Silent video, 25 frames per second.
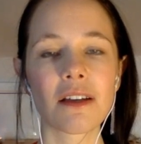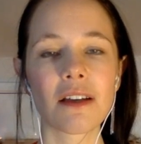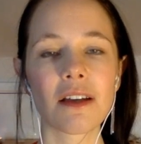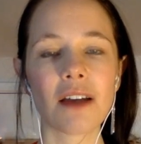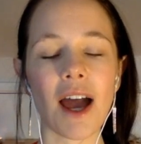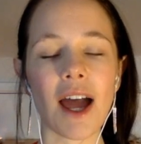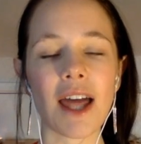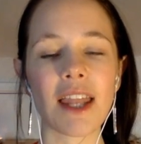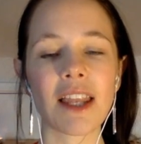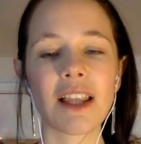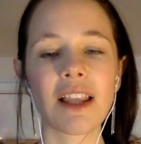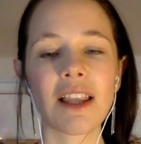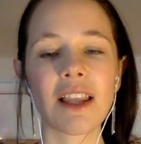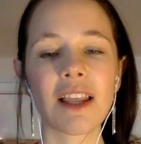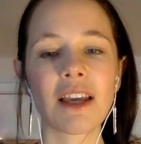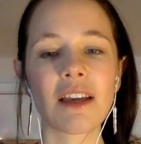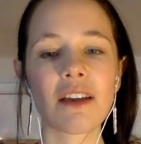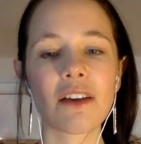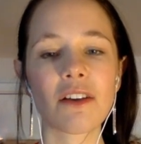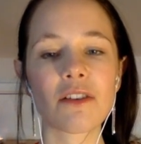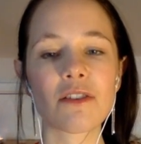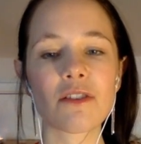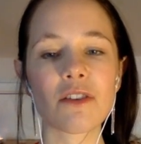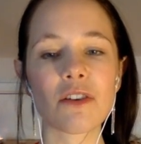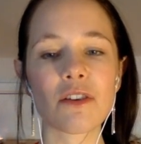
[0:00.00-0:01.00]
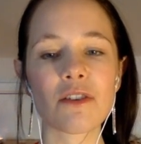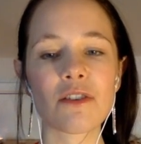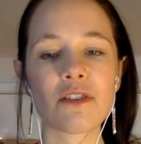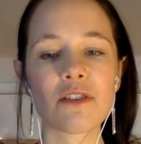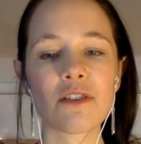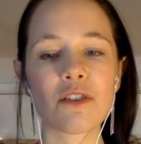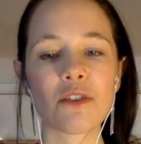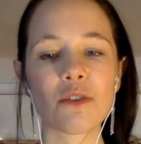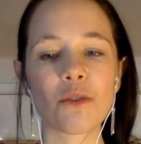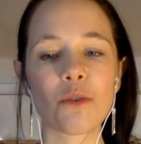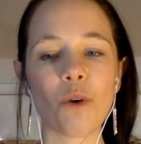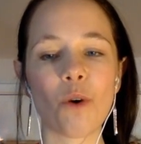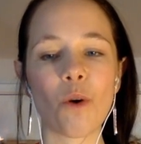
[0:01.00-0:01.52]
and links us
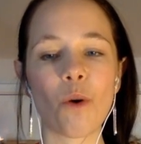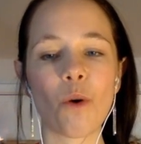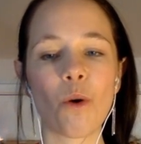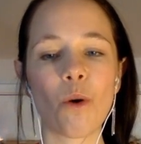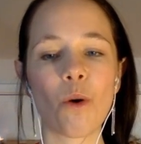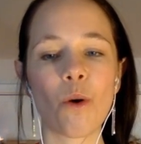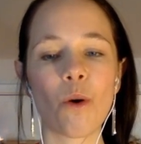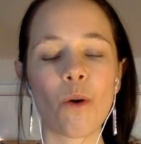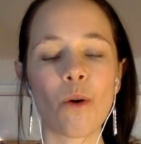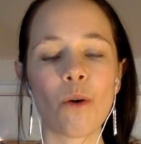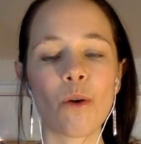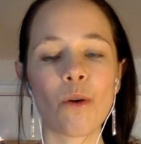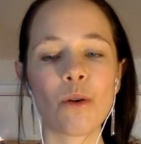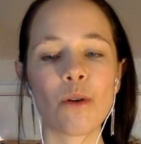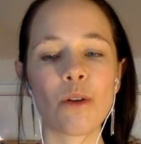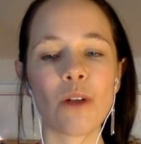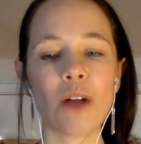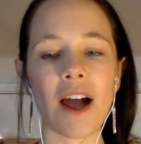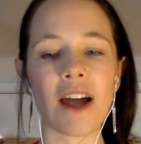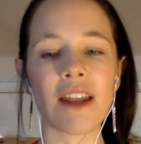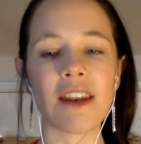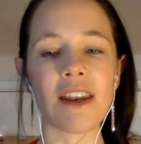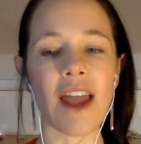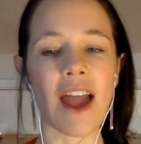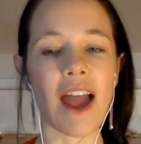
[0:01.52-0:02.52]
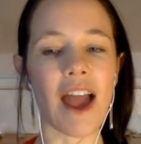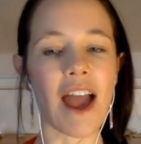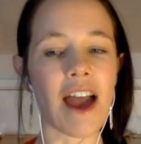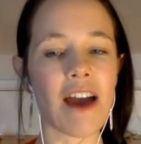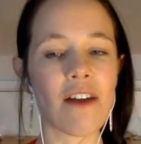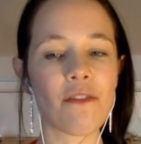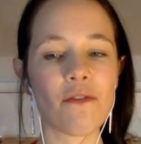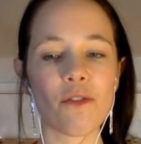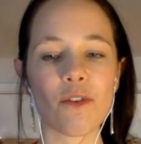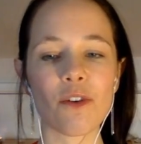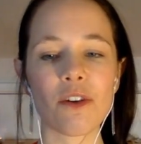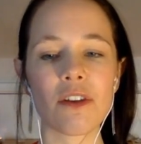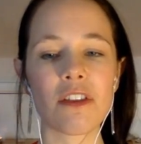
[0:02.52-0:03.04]
to all and
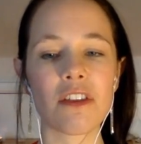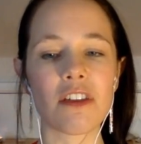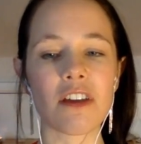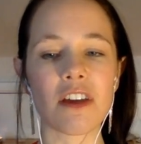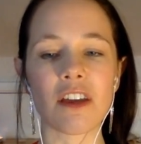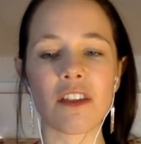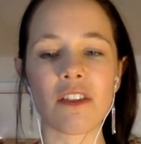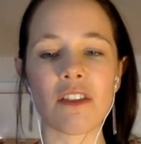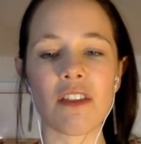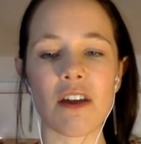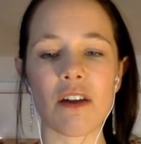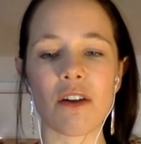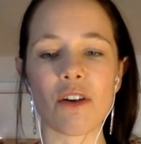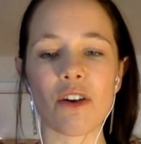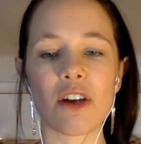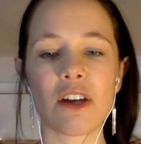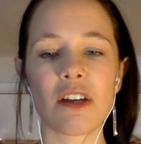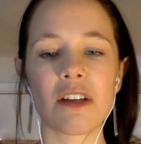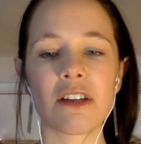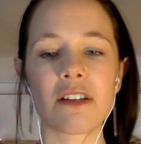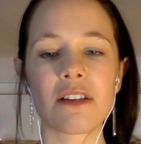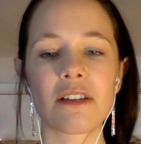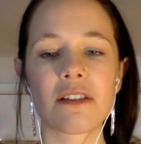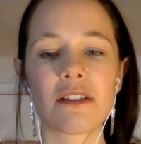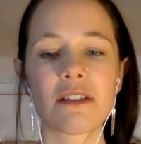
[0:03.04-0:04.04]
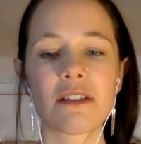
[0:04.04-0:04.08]
everything there is.